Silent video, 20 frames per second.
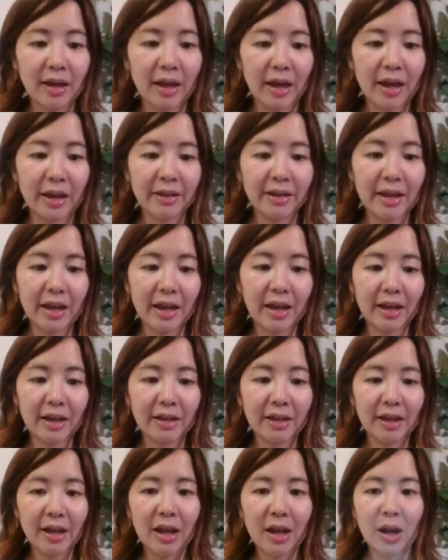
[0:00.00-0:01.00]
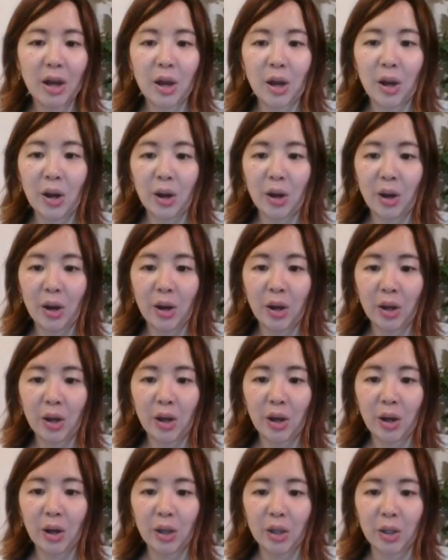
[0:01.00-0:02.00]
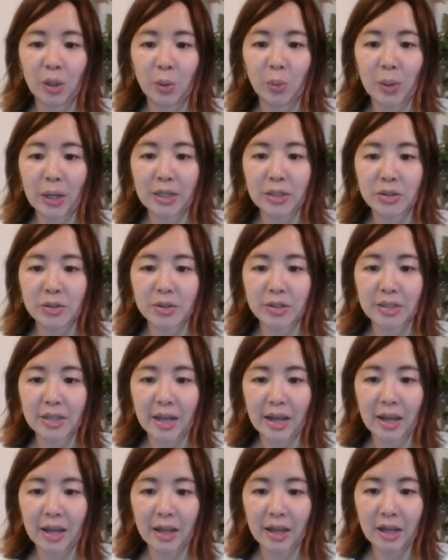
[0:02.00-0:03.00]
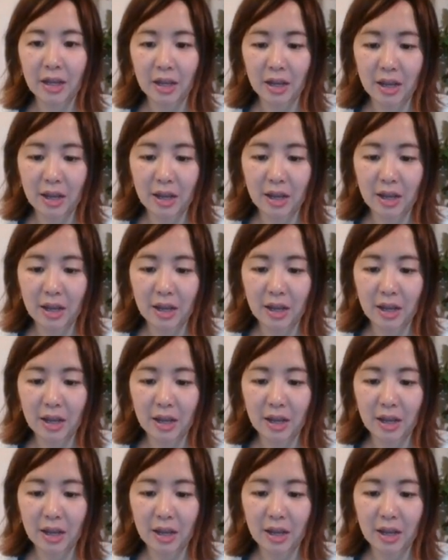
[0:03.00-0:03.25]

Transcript: And then you want to say,